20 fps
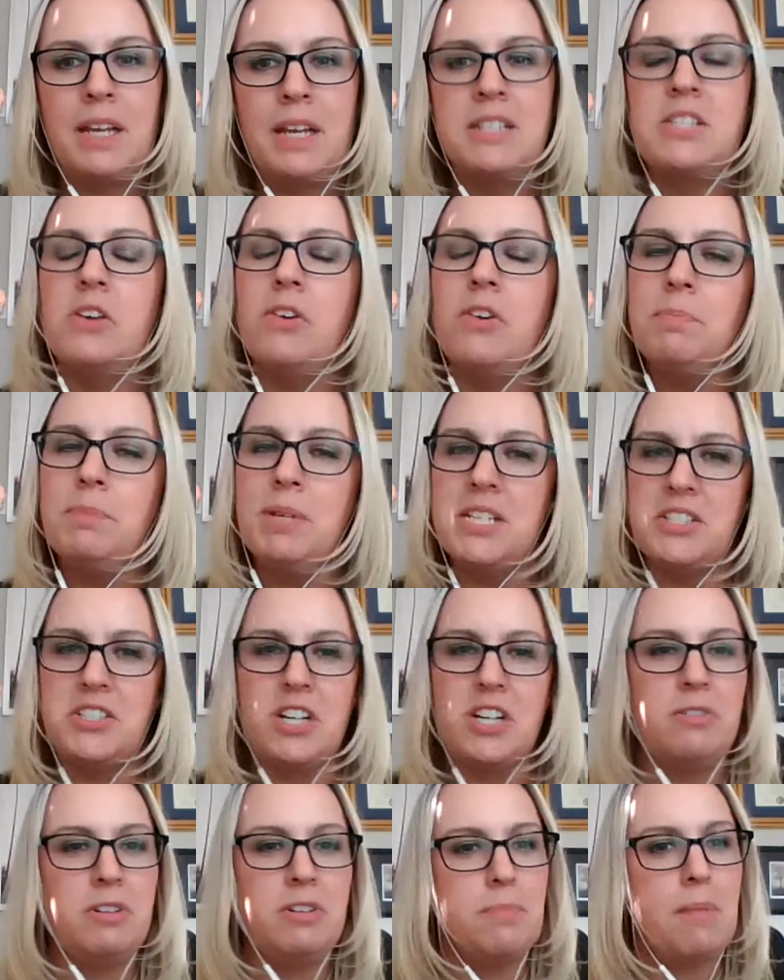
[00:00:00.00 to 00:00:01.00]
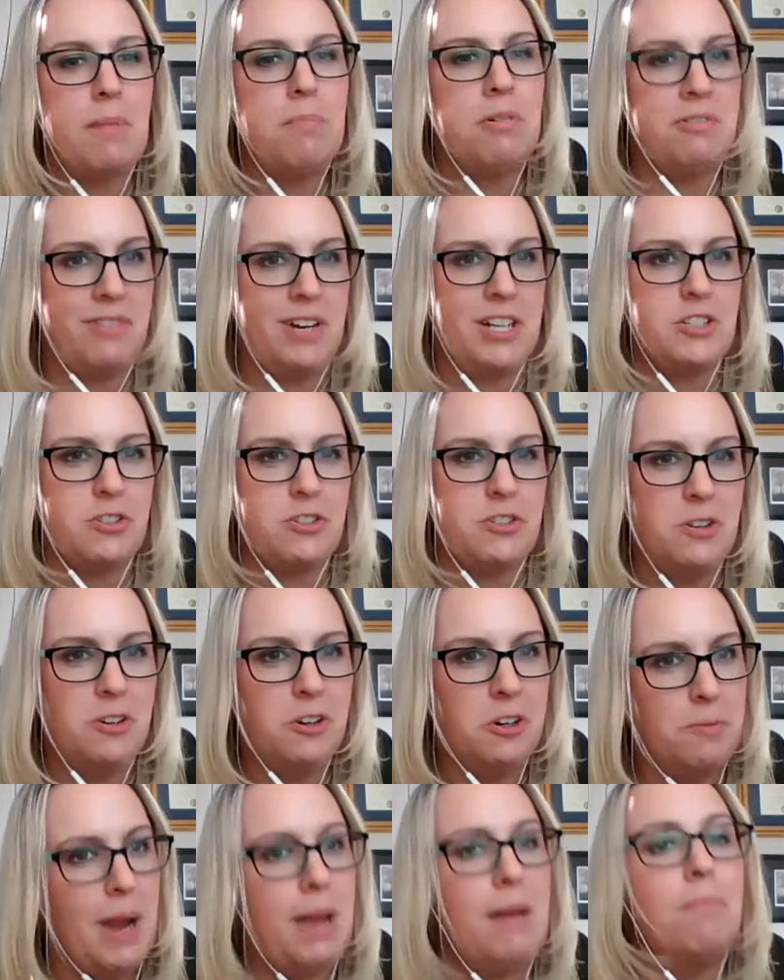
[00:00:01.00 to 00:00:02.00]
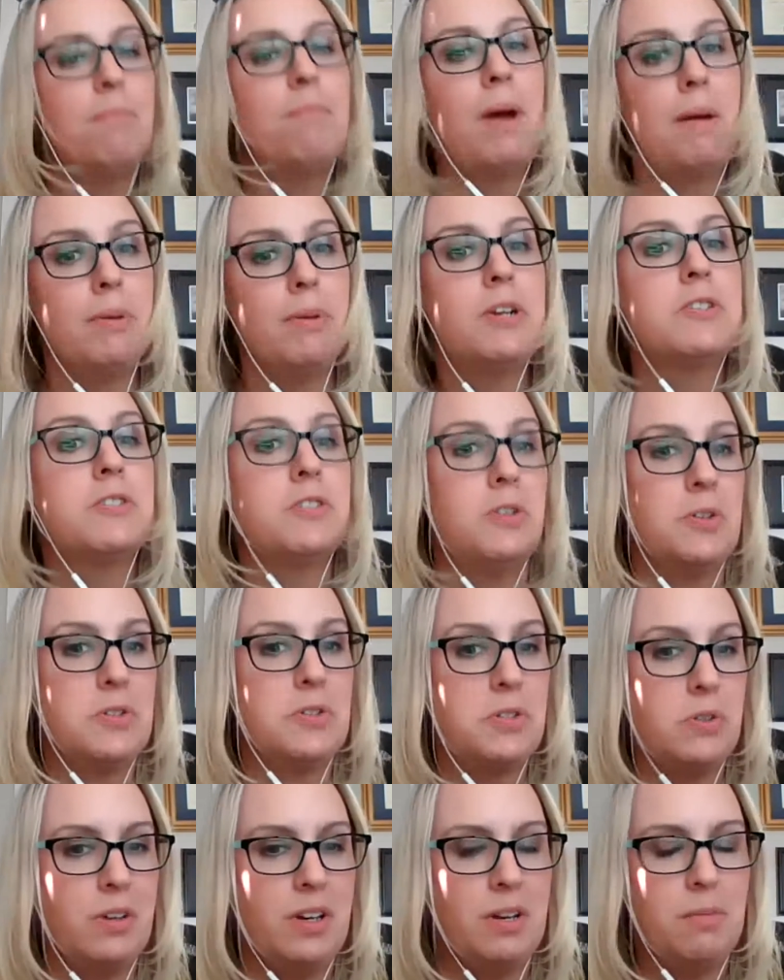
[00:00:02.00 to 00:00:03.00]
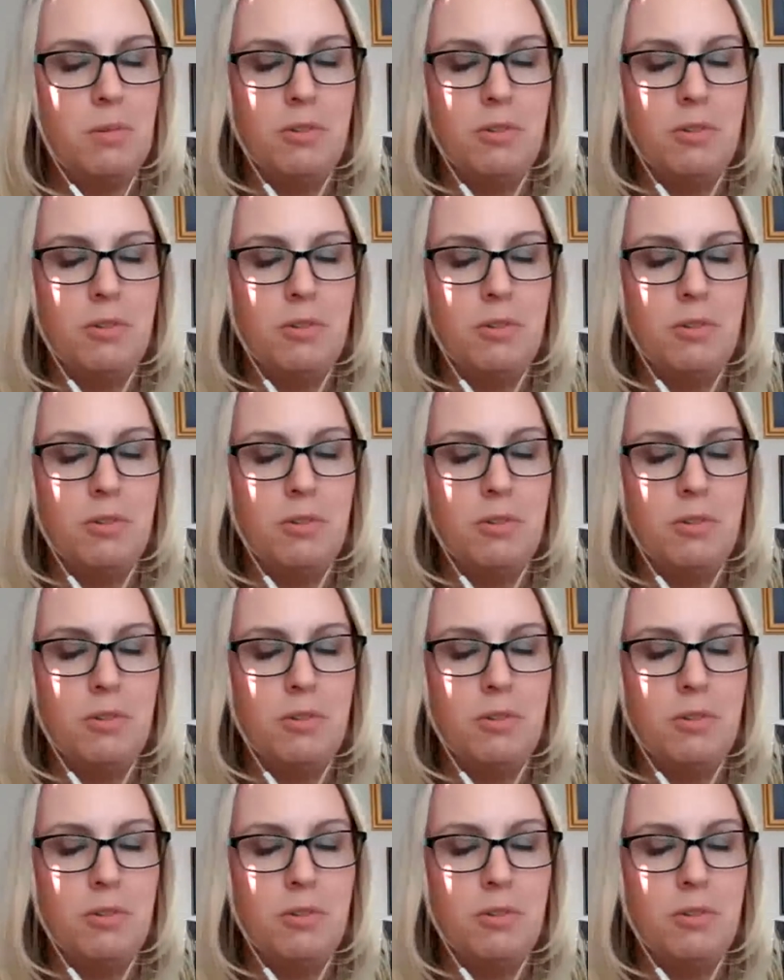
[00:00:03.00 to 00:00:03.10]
So I'm going to start with my profession or my personal story